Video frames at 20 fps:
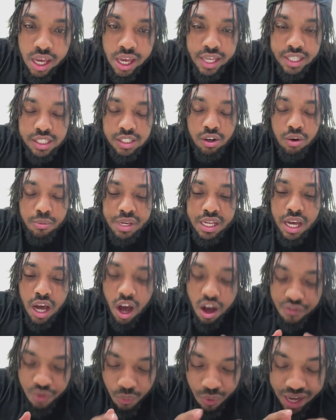It's so many
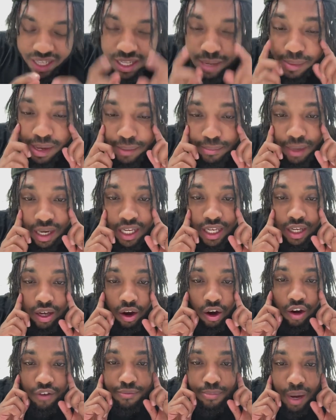other ways I make money
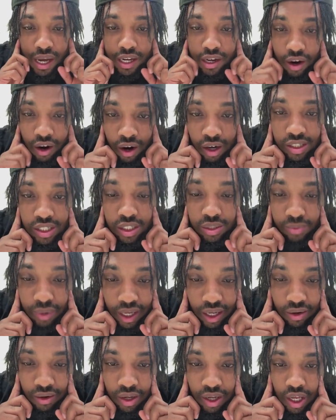off my cars as
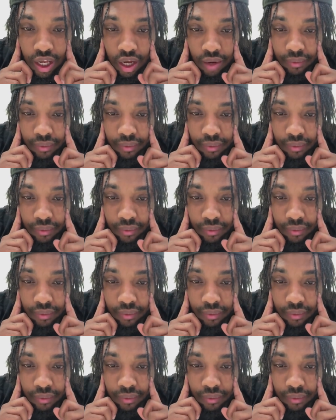well.